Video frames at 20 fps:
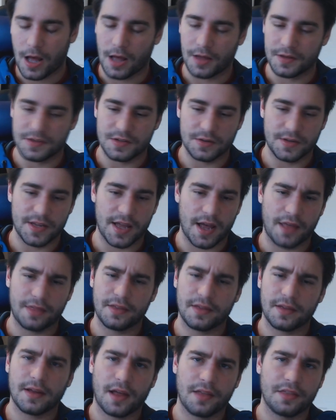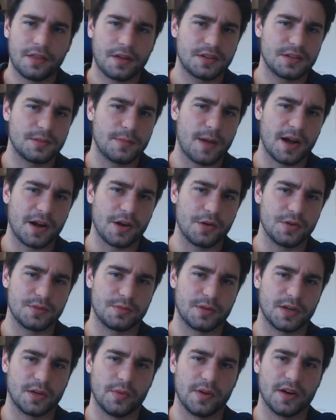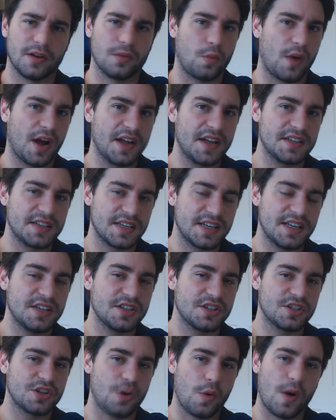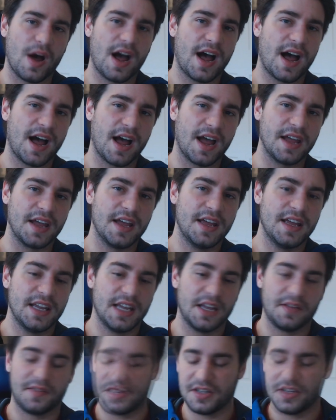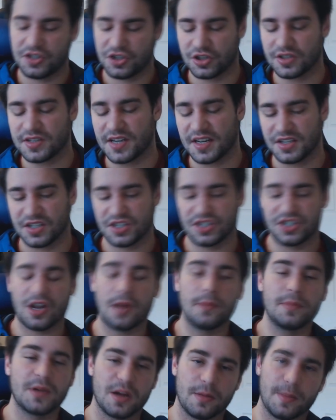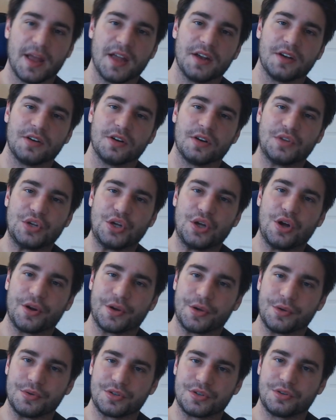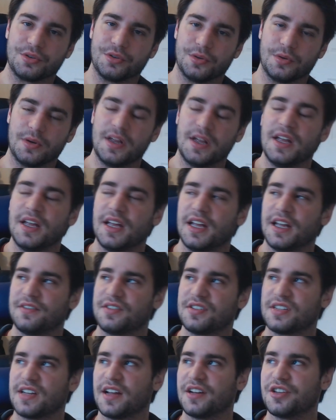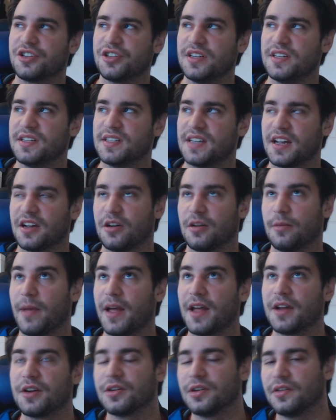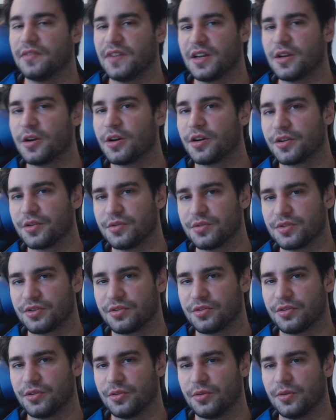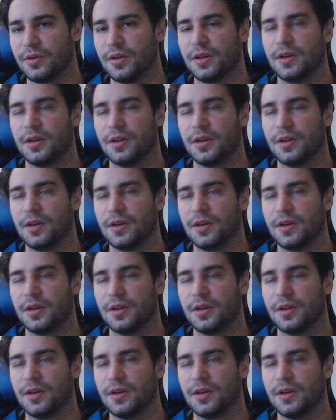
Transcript: So yeah, I thought Tamago was pretty weird. Why is he so high if he's just a sub-commander of a Yonko's crew? If Sanji is a commander of a Yonko's crew,